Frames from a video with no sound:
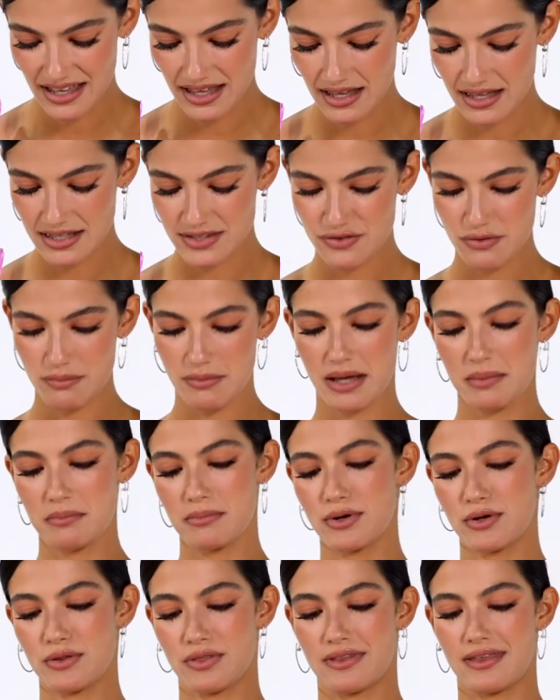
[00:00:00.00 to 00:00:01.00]
It's from my
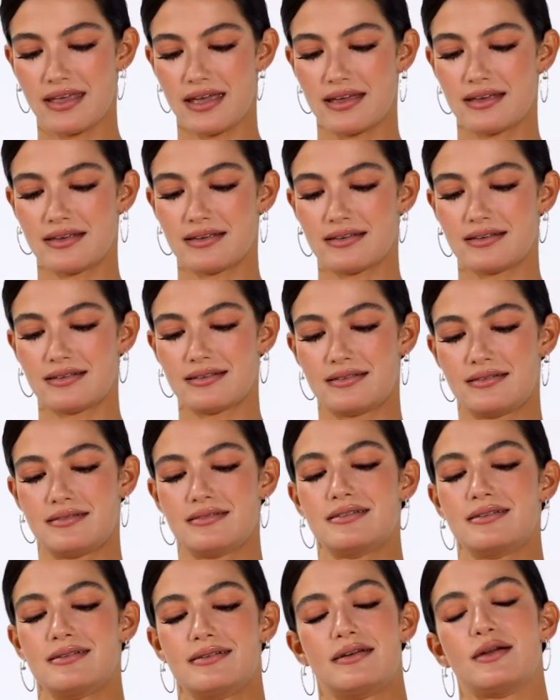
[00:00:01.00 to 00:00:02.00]
birthday,
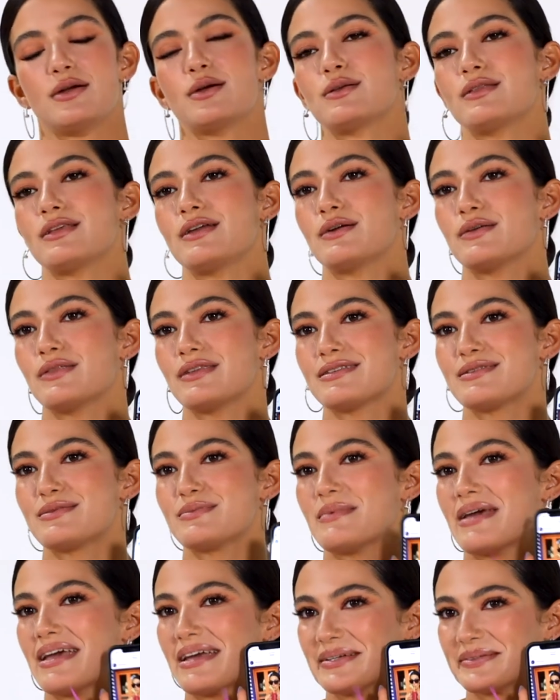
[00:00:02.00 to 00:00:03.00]
earlier this
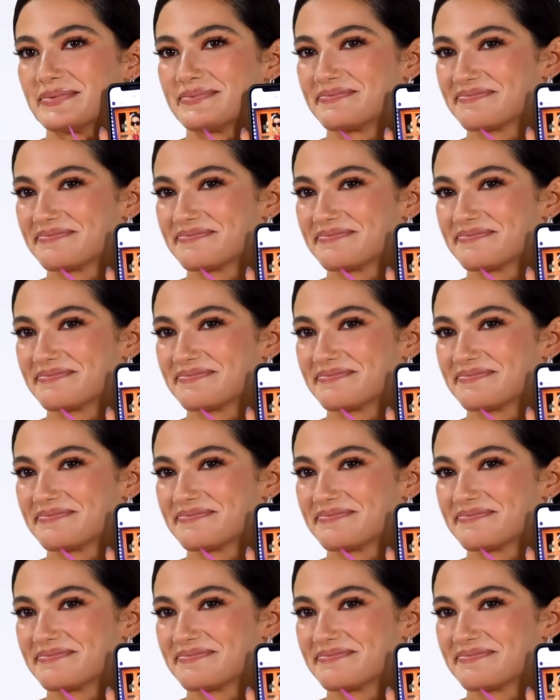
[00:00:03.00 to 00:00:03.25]
May.